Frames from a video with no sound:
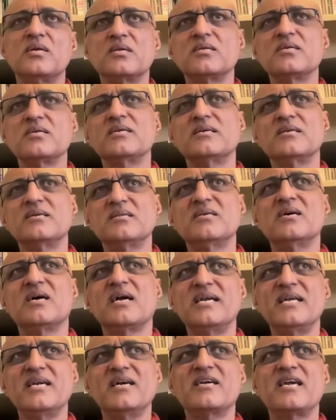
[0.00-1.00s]
the
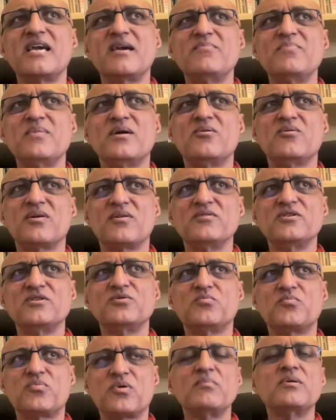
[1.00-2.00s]
idea came that, okay, we
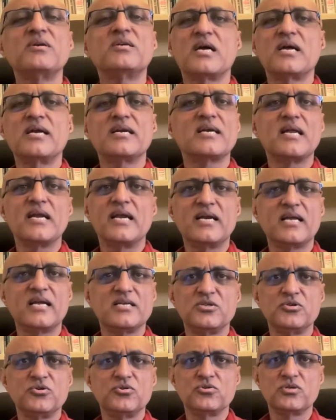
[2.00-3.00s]
should probably try and create
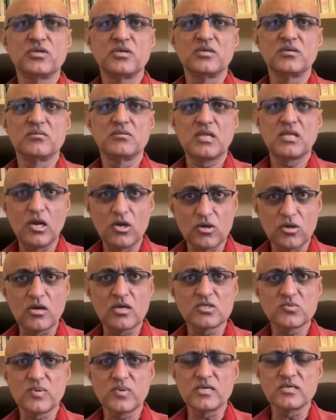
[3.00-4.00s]
ICUs in Taluka
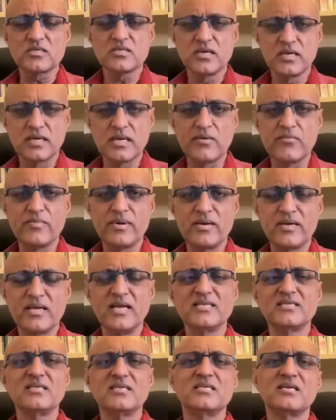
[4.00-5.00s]
hospitals in government.
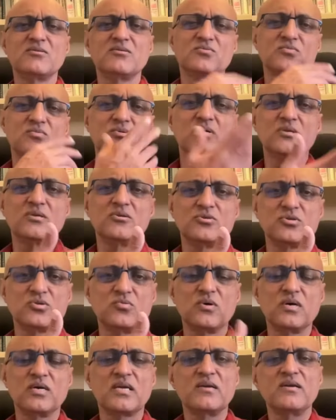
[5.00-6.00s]
And since I was used
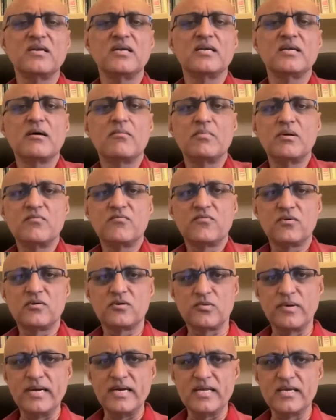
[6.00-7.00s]
to working in government for
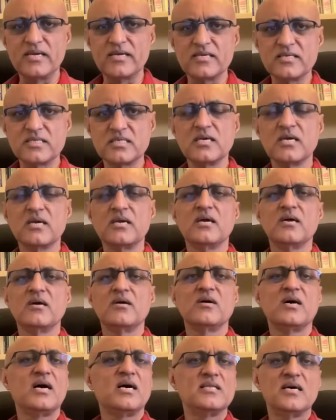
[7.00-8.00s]
20 years,
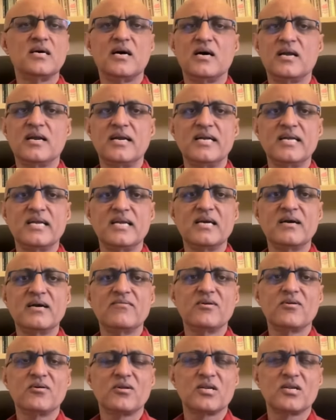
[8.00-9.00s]
Aadhaar and
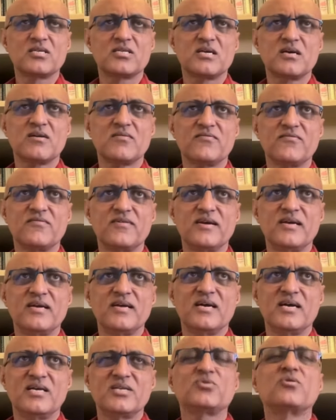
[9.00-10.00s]
E-Gov and all that stuff,
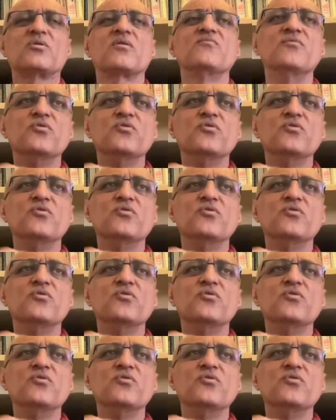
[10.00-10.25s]
I sort of